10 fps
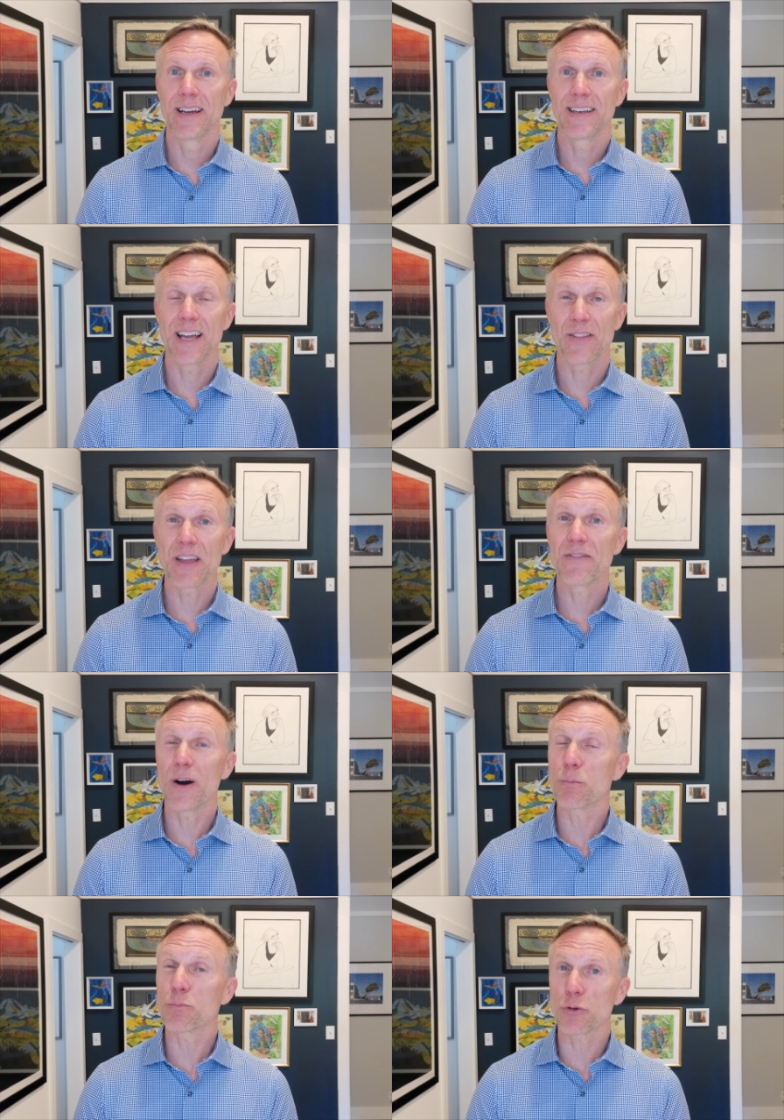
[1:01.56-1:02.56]
Now, they
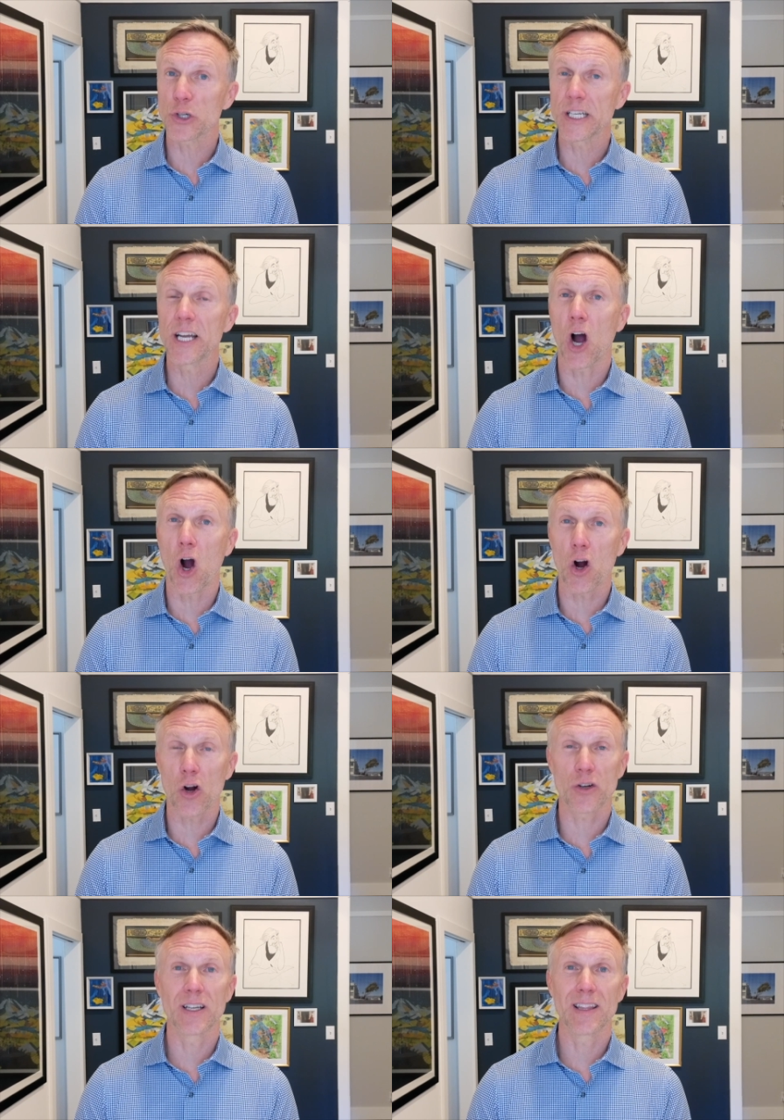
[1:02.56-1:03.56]
fell pretty
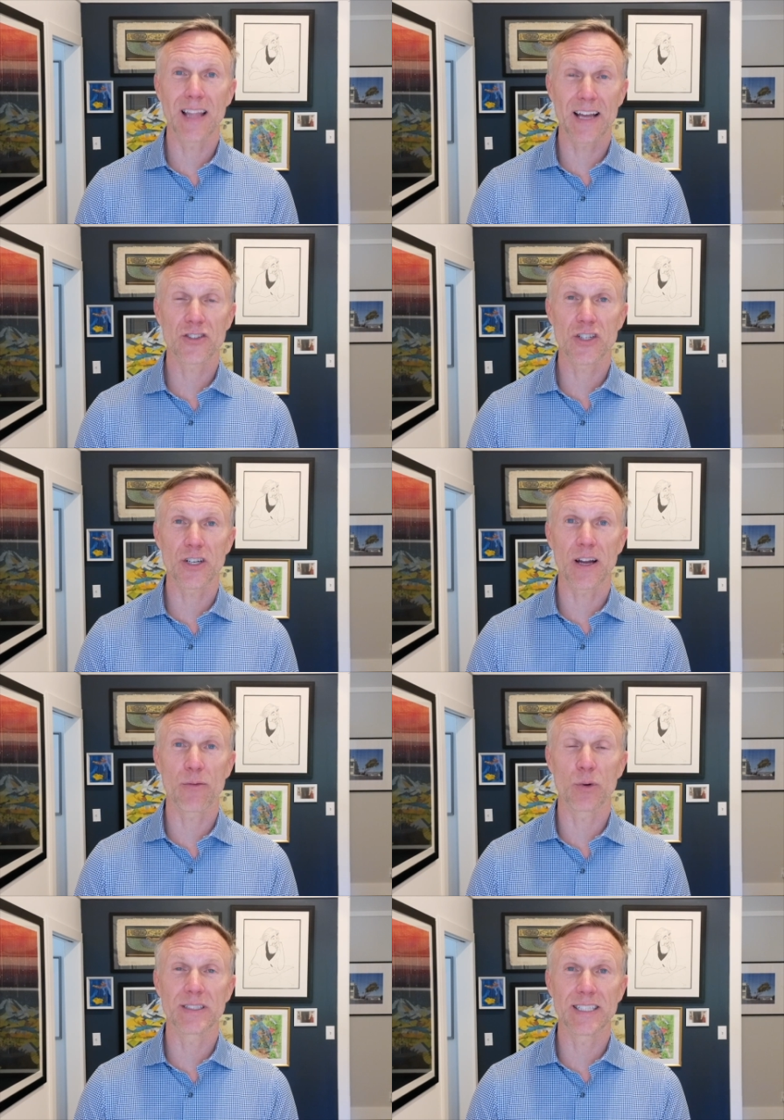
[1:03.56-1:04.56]
hard last year.
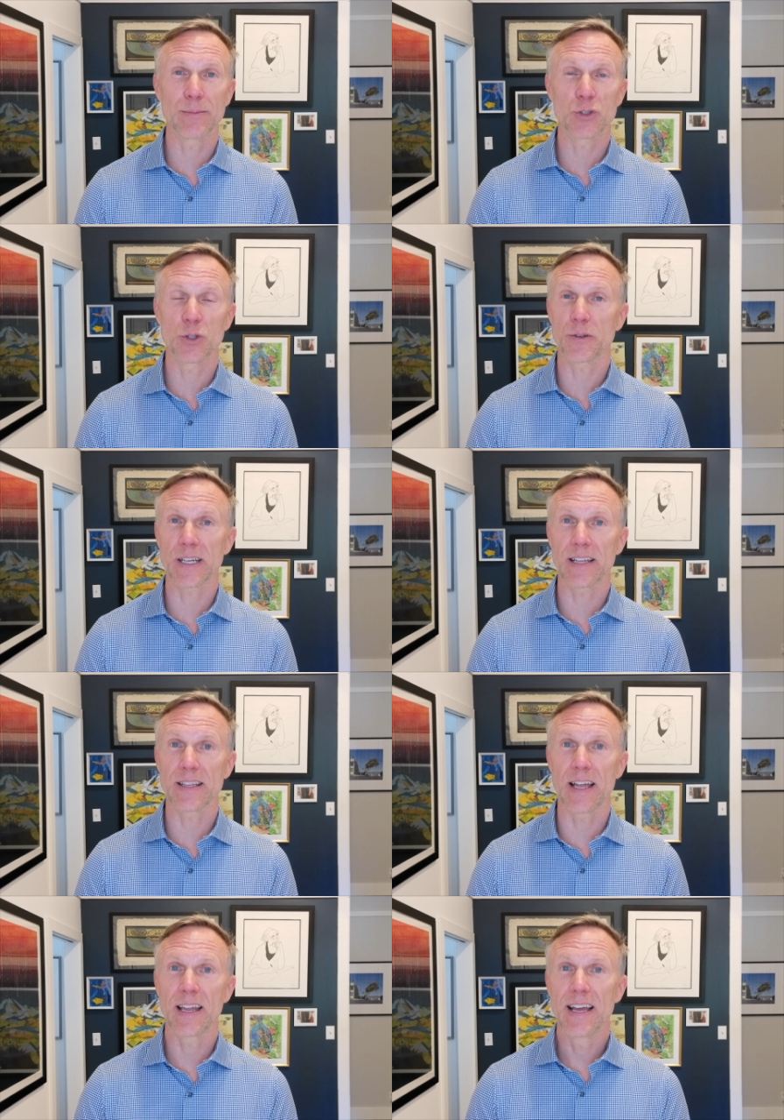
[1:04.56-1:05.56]
Everyone seems to forget
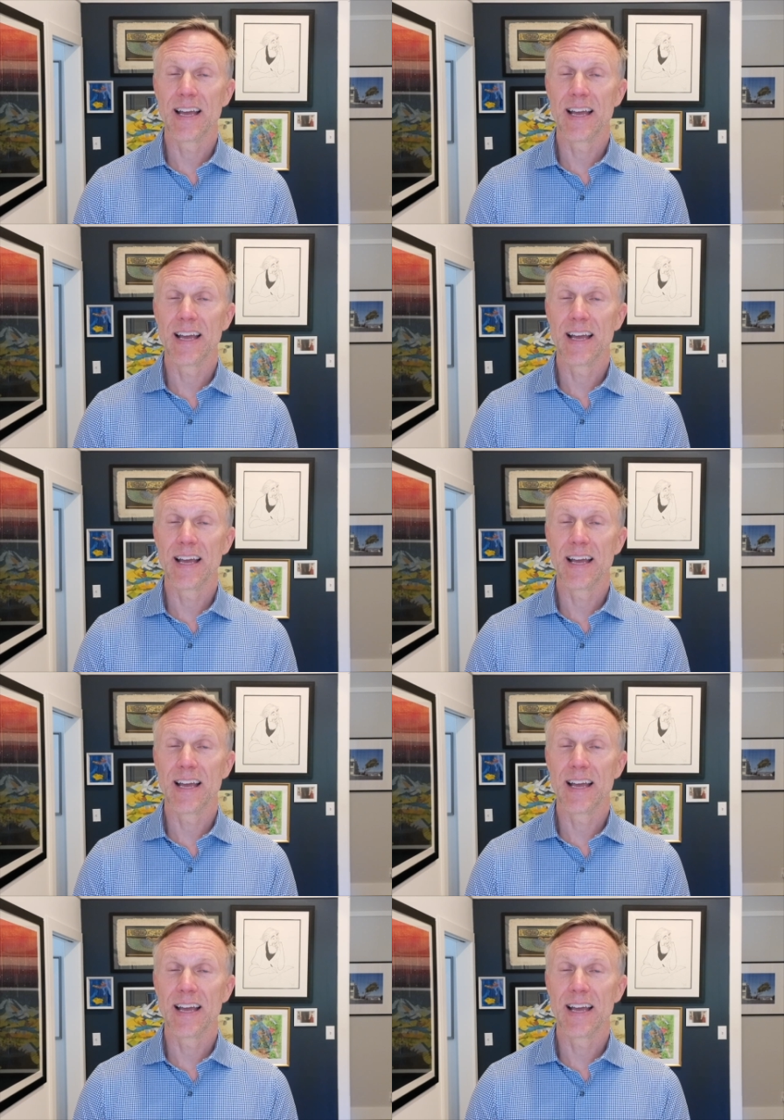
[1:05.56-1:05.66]
that.